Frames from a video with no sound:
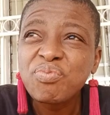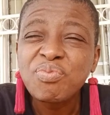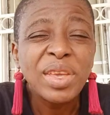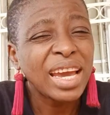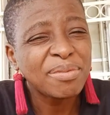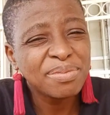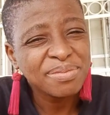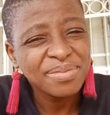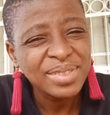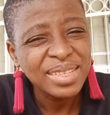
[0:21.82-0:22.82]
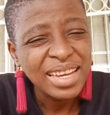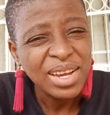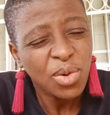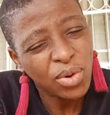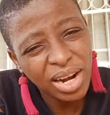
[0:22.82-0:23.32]
Yep.
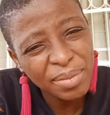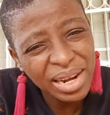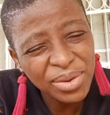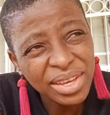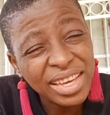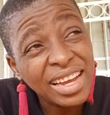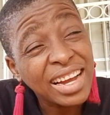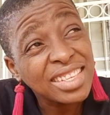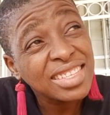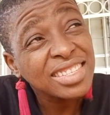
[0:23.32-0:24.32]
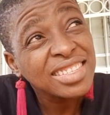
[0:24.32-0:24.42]
What am I looking at?